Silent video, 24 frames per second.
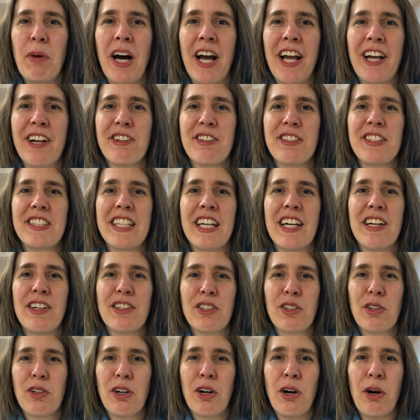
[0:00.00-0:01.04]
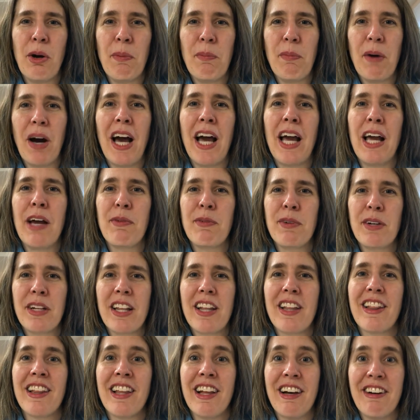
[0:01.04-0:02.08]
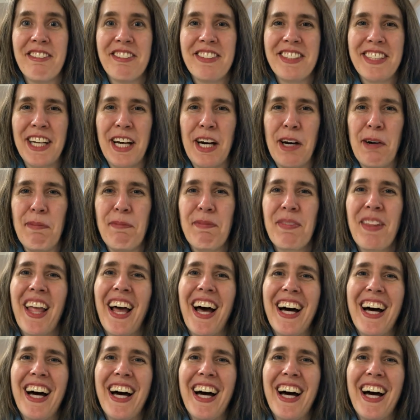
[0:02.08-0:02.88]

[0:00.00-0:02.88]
buy or sell your home, I would love to help.